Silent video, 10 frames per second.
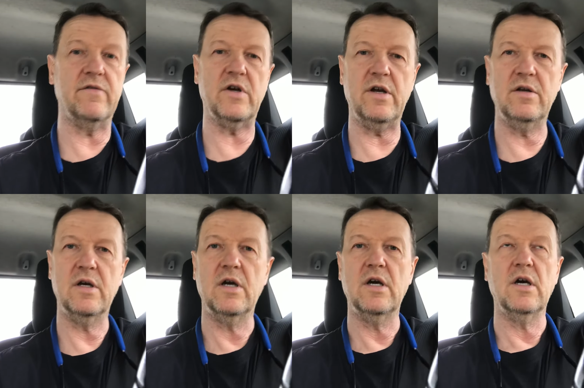And I
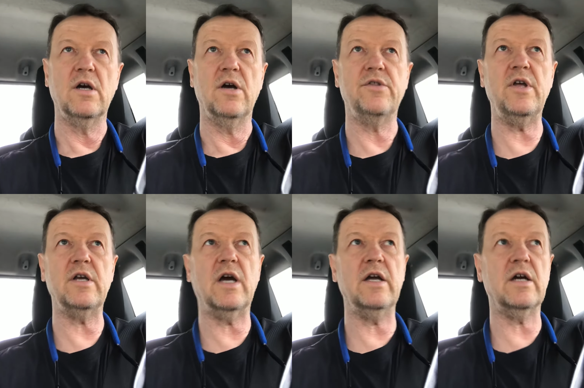
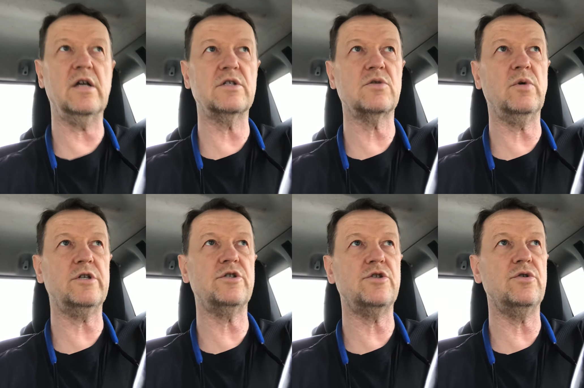think I gotta switch